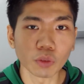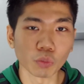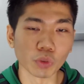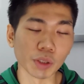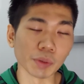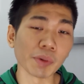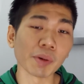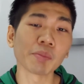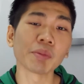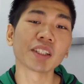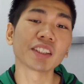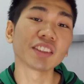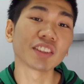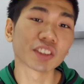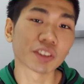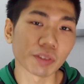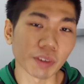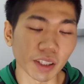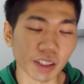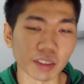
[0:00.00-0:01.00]
remember
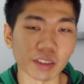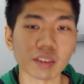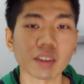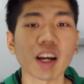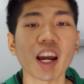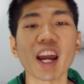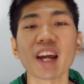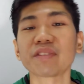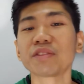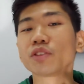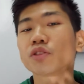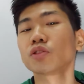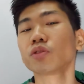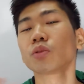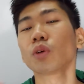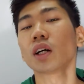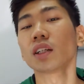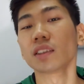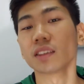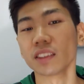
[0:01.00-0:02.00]
this thing,
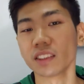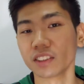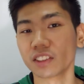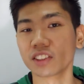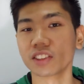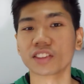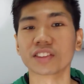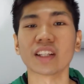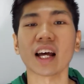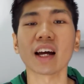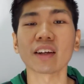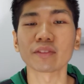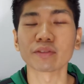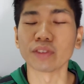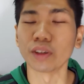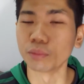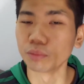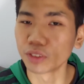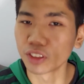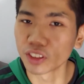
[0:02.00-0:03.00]
everyone is start
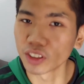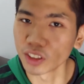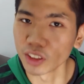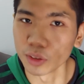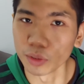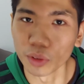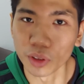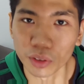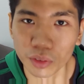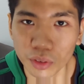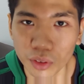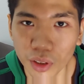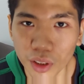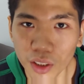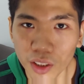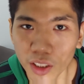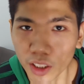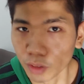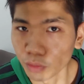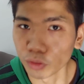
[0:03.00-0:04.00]
from zero.
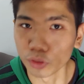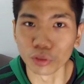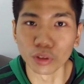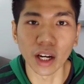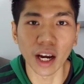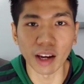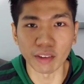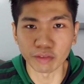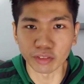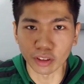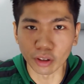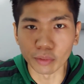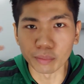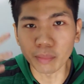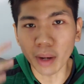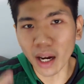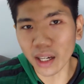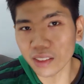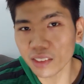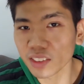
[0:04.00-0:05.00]
If you have the
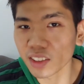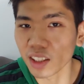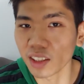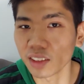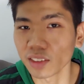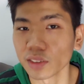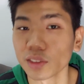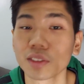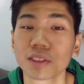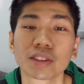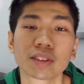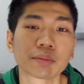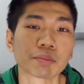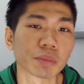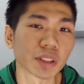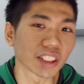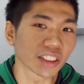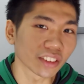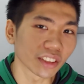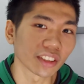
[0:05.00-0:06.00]
mindset is
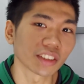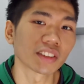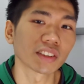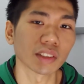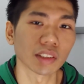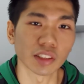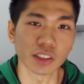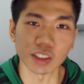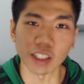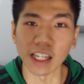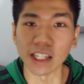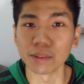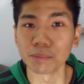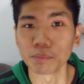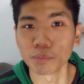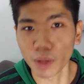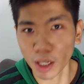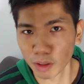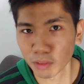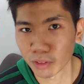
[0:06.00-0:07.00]
business is a
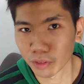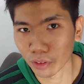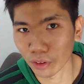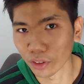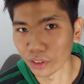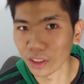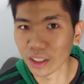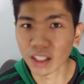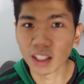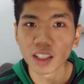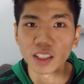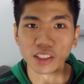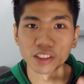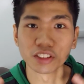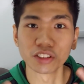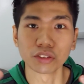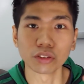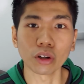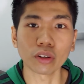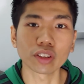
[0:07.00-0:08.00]
marathon,
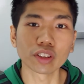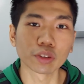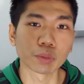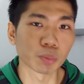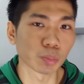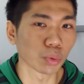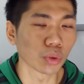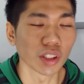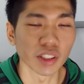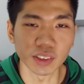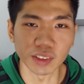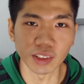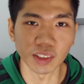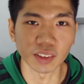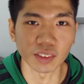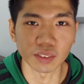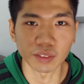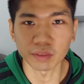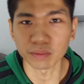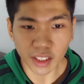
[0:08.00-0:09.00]
it's not
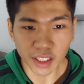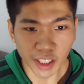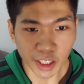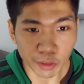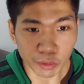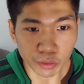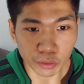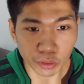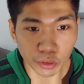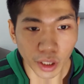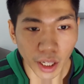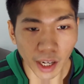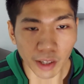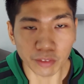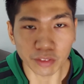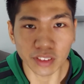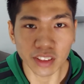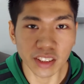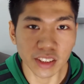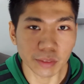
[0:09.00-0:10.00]
sprinting. If you
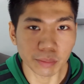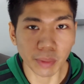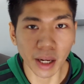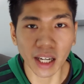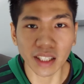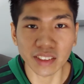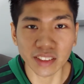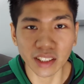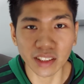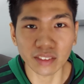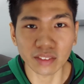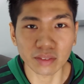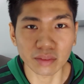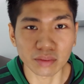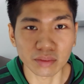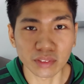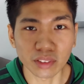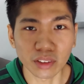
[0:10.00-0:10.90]
have this mindset,